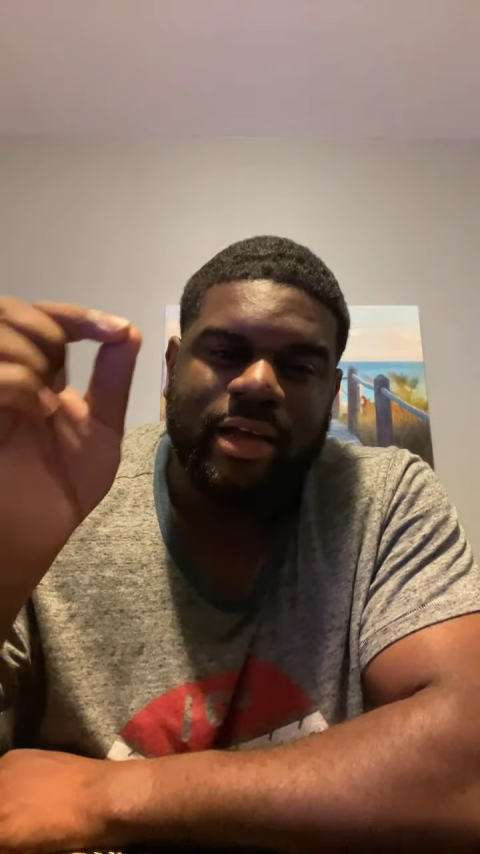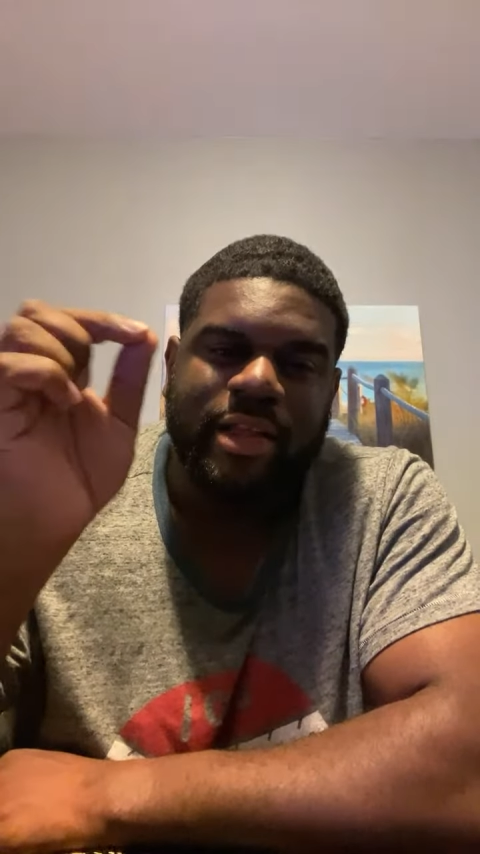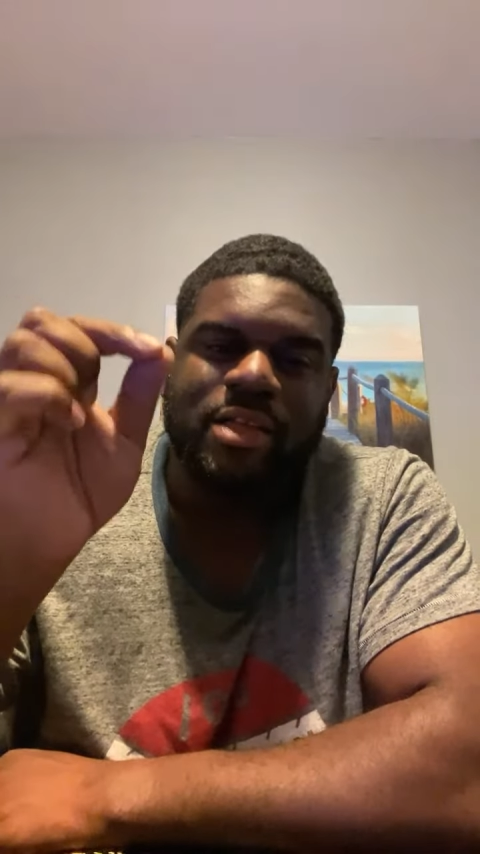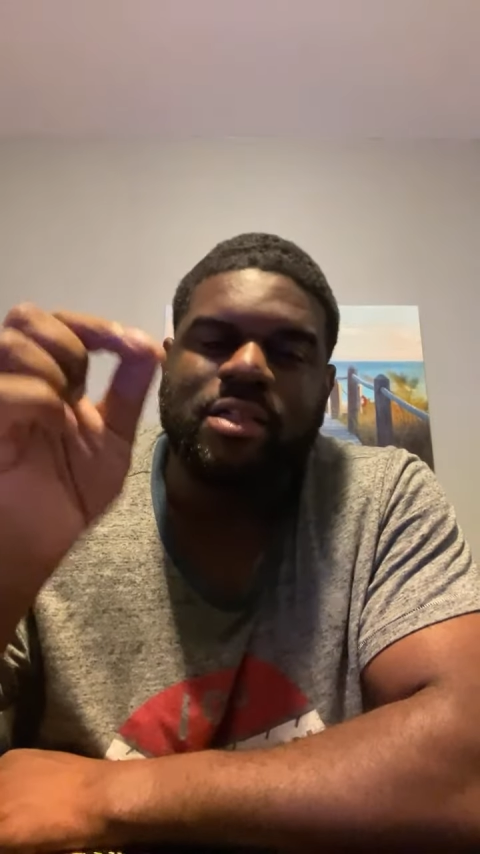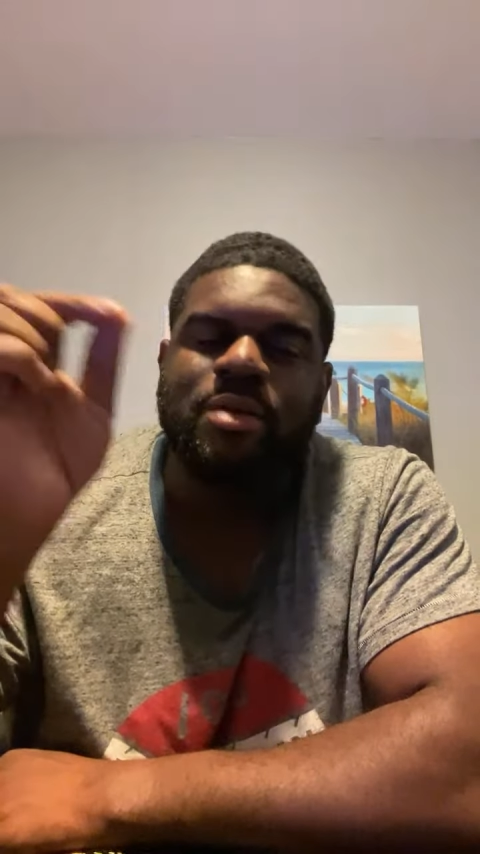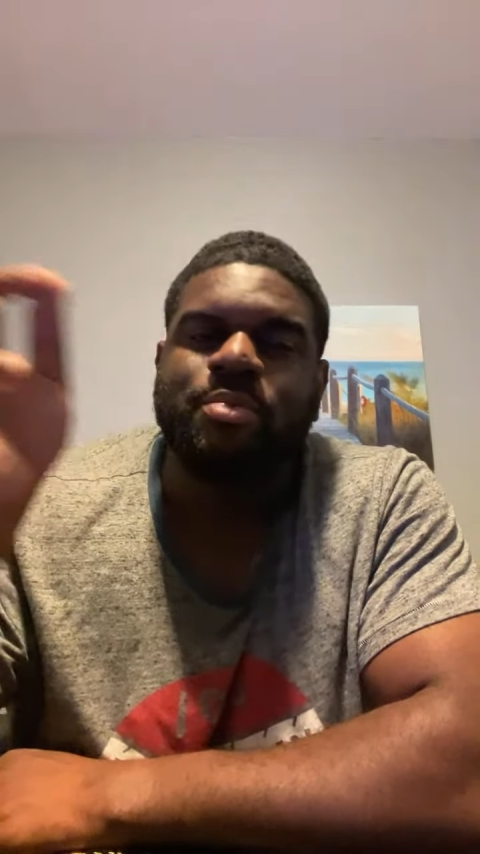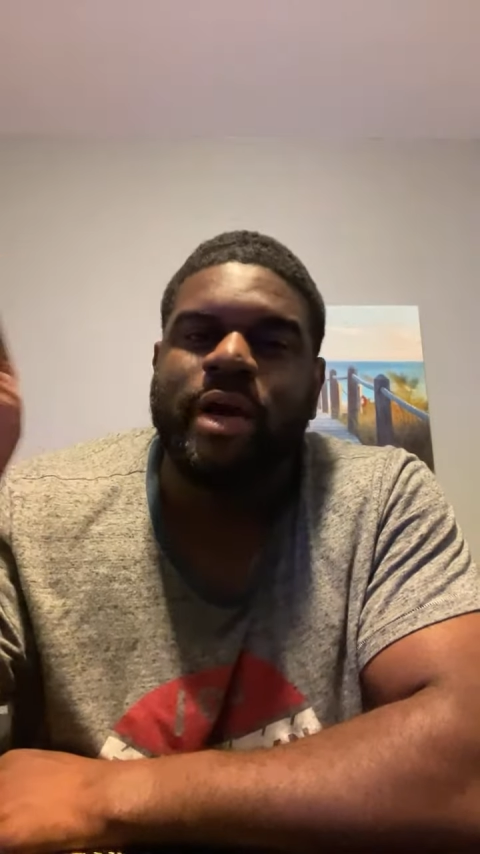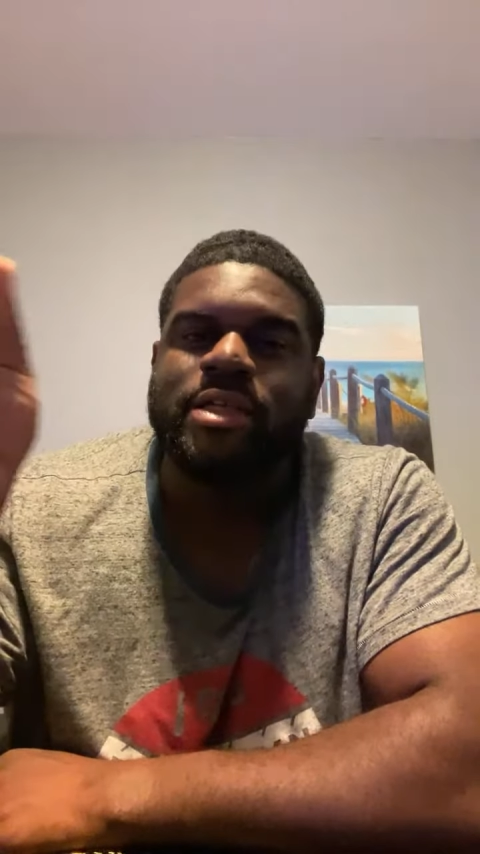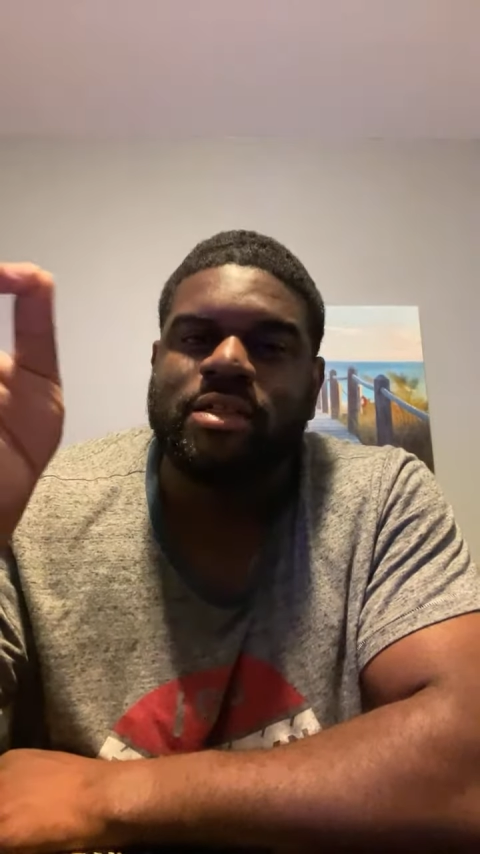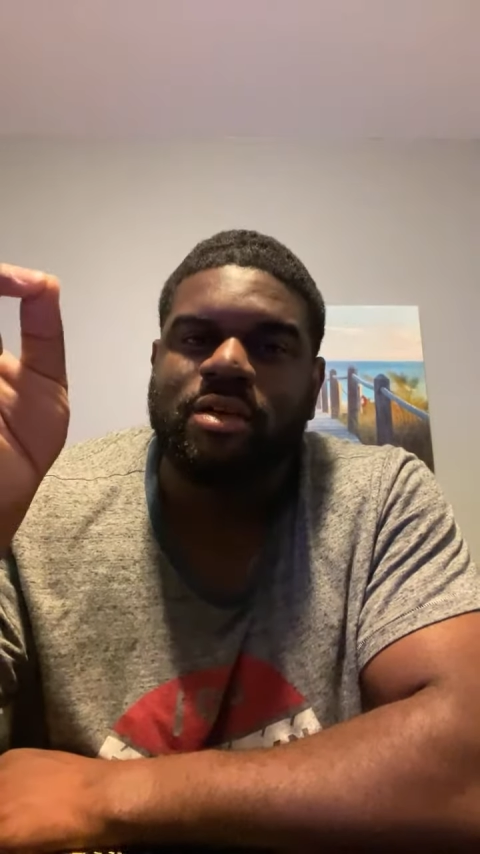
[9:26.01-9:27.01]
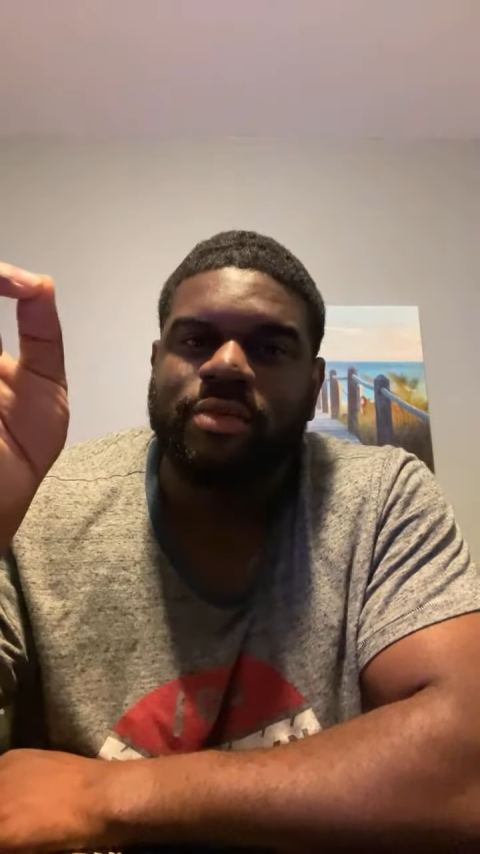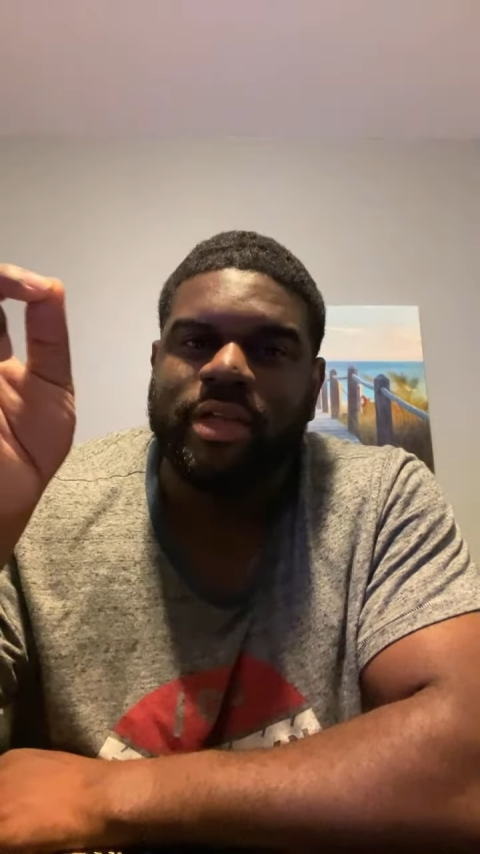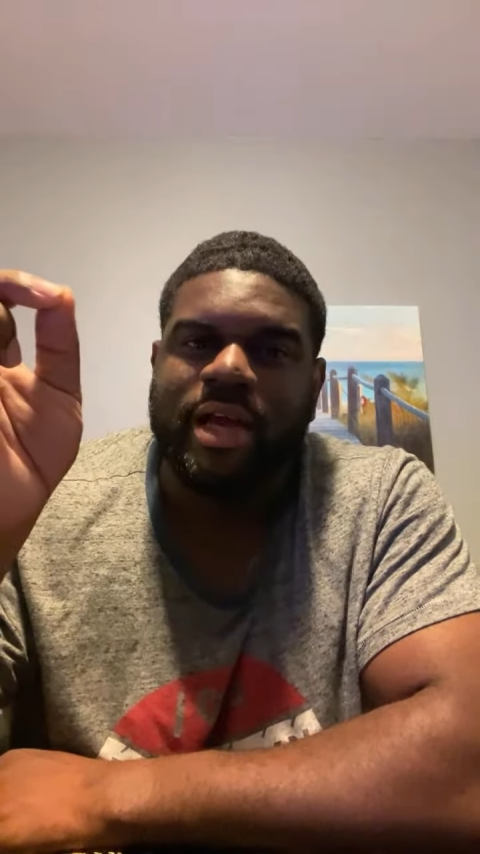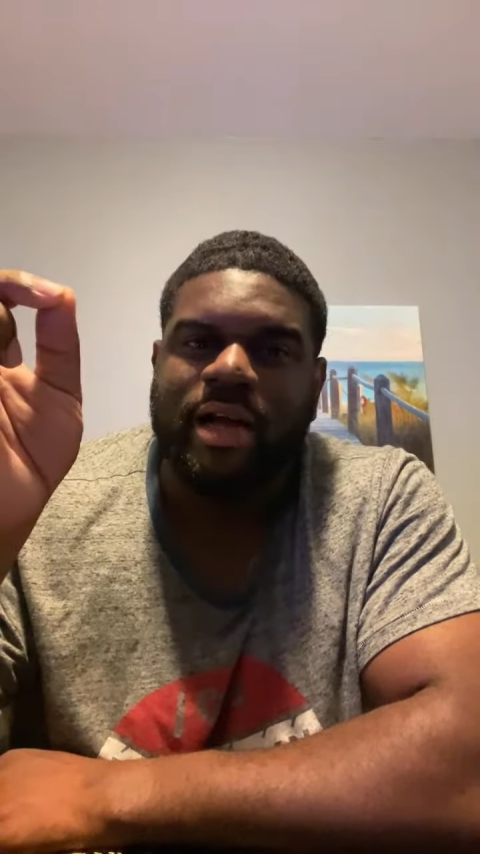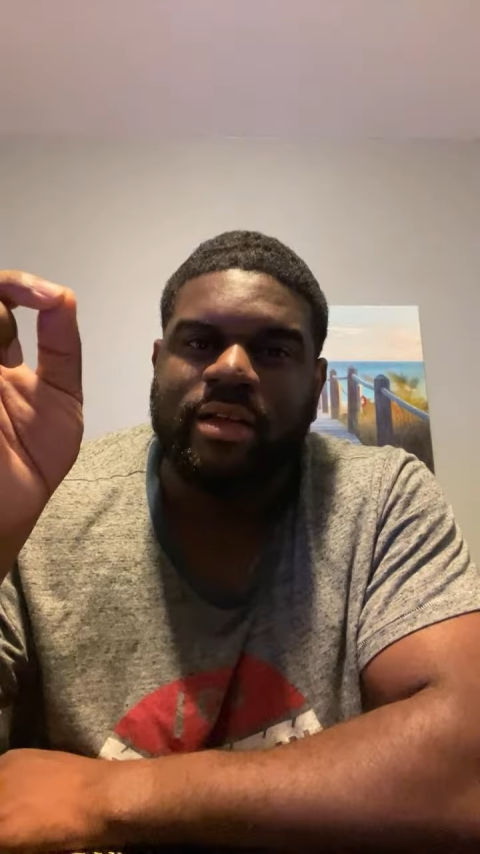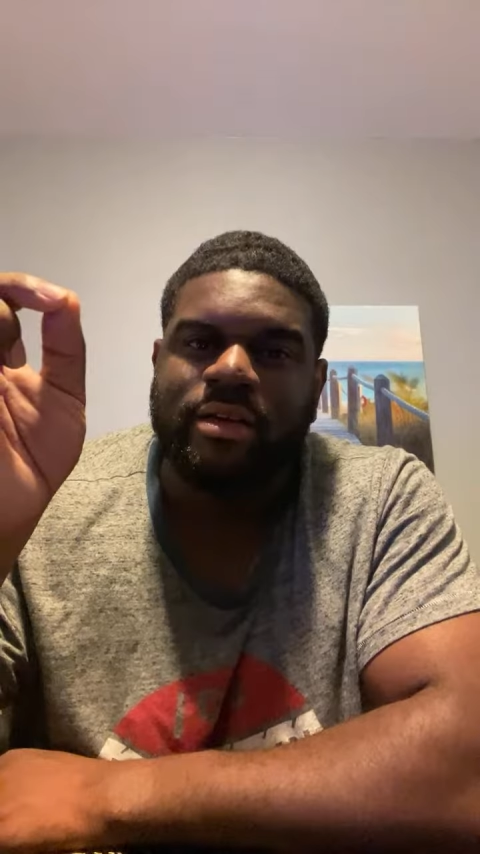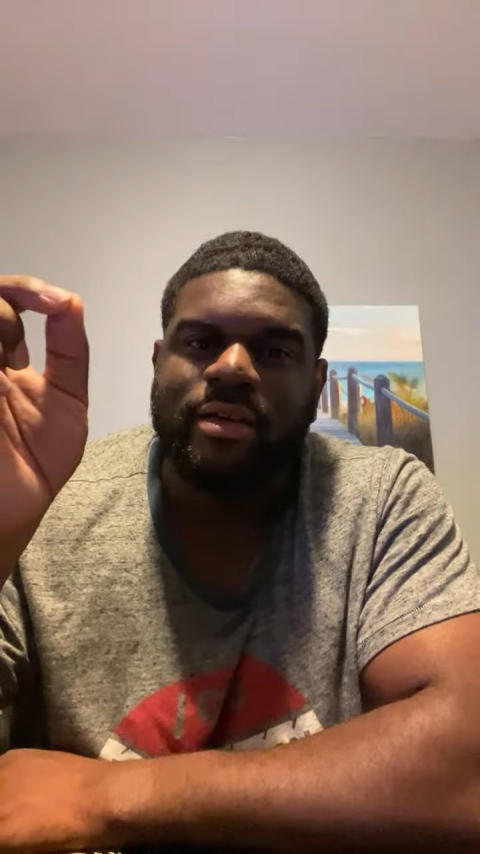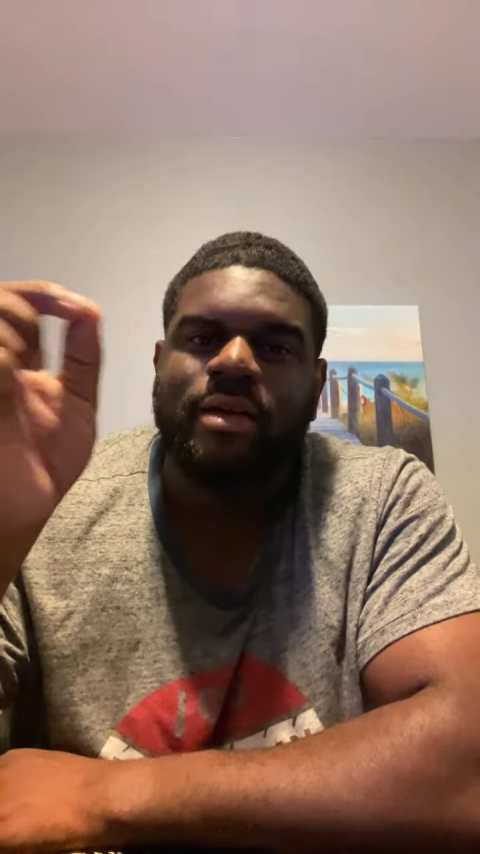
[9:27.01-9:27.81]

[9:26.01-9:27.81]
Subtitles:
and then it's going to price in over $1.